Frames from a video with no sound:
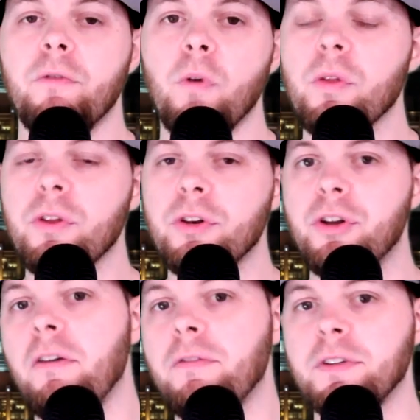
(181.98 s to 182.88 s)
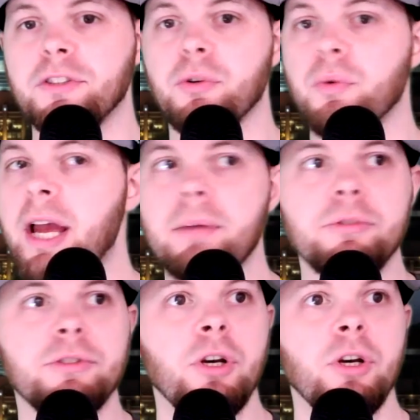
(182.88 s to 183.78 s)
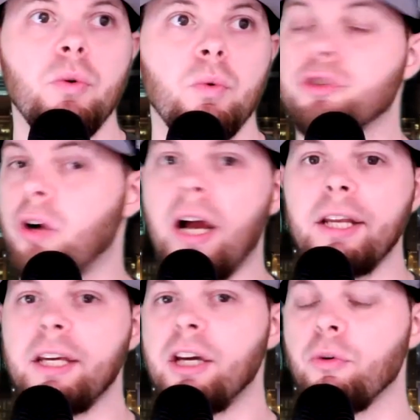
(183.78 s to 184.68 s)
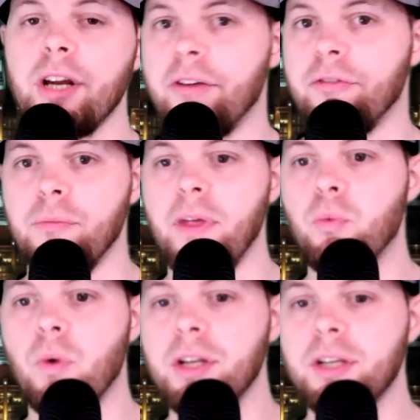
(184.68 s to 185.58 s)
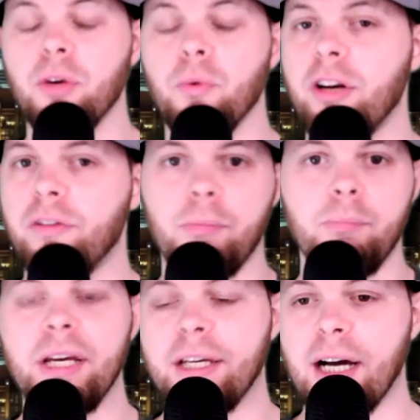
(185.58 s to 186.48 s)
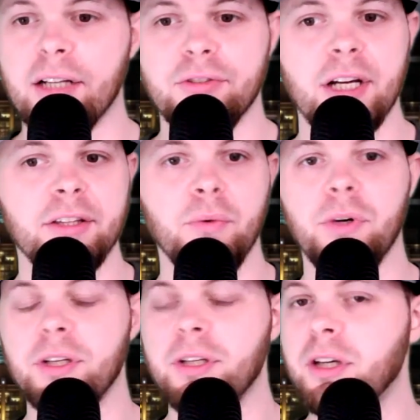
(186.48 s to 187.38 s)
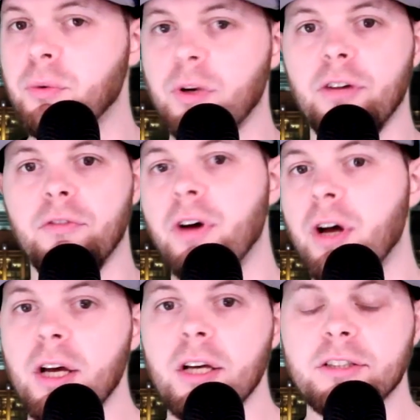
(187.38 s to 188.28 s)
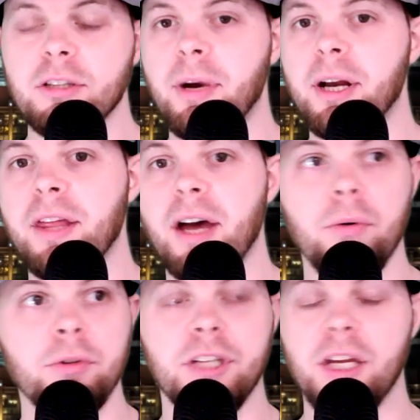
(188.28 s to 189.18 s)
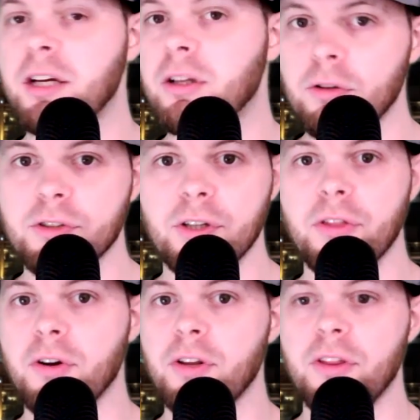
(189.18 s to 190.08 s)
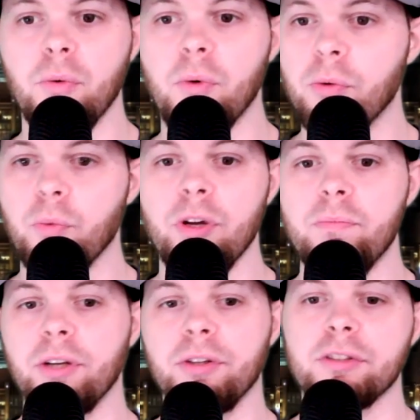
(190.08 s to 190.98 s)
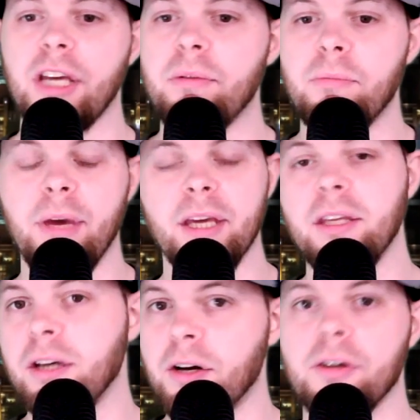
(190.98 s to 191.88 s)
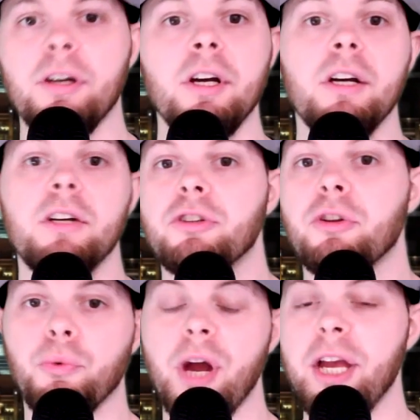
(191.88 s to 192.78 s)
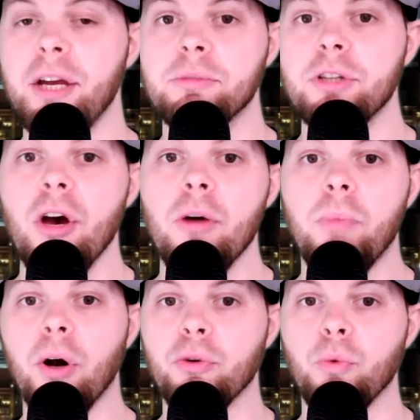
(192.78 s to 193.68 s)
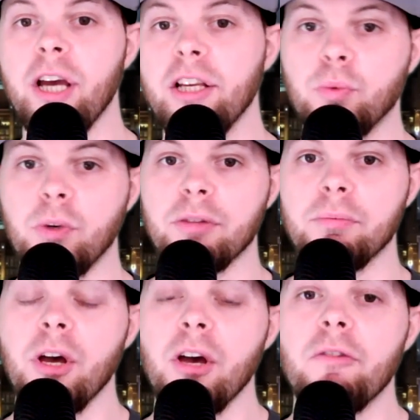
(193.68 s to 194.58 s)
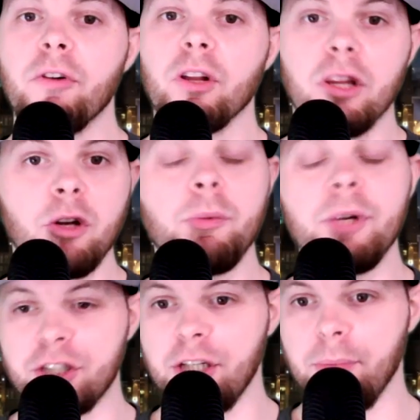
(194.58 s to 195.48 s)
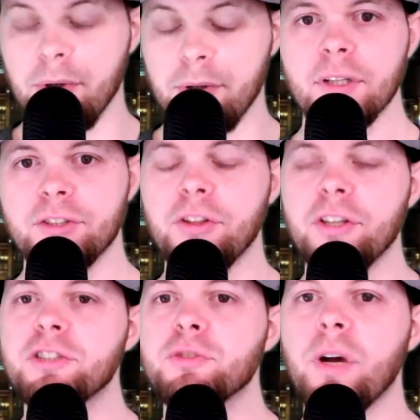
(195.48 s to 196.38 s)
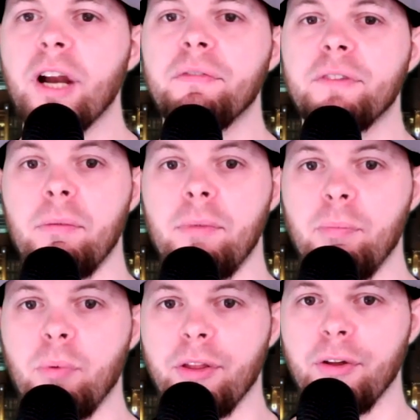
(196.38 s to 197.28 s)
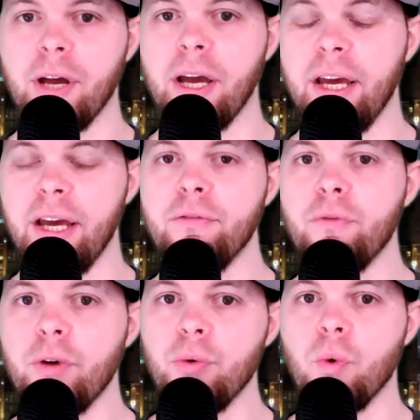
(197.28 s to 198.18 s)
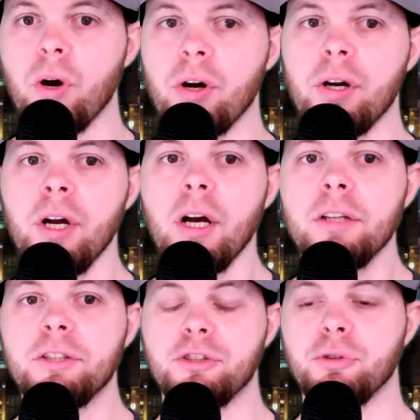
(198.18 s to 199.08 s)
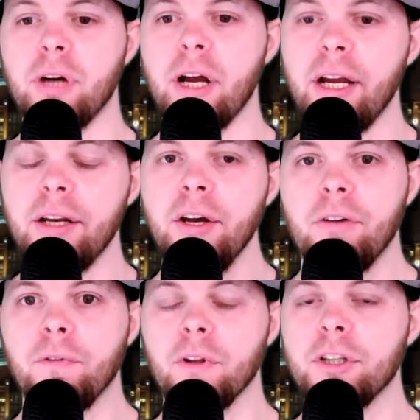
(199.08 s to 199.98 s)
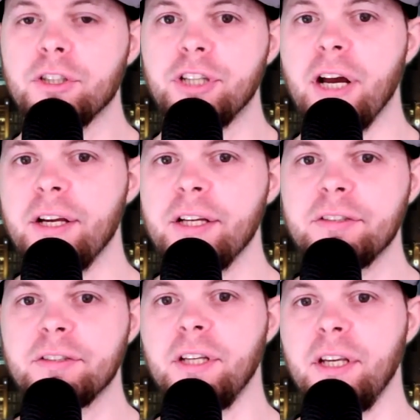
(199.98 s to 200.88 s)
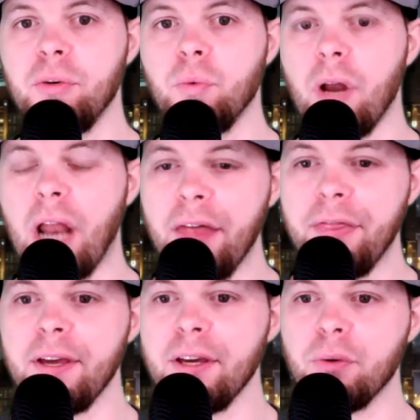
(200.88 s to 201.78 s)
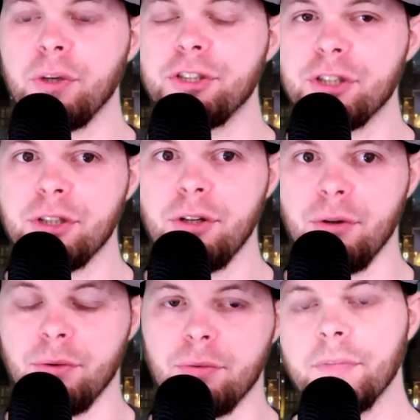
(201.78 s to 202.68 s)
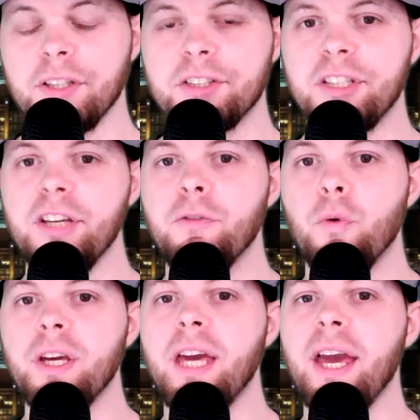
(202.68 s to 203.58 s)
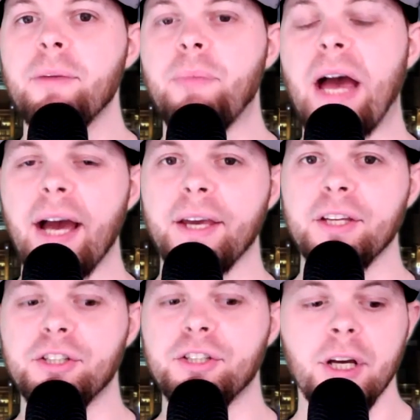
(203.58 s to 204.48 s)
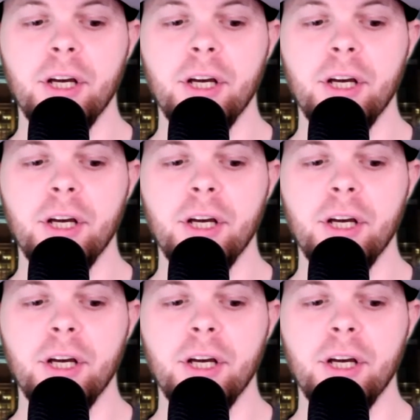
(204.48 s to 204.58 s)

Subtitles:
for the Dolphins. The Rams were trying to get rid of him. They wanted to get rid of a big contract. They wanted to get rid of somebody that was getting closer to 30. They want to rebuild their team and make it younger. So the Rams parted ways with them for a little bit cheaper. So this is what I've come up with, okay? If we were to trade for L'Jarius Sneed, what I think we should do is see if we can't package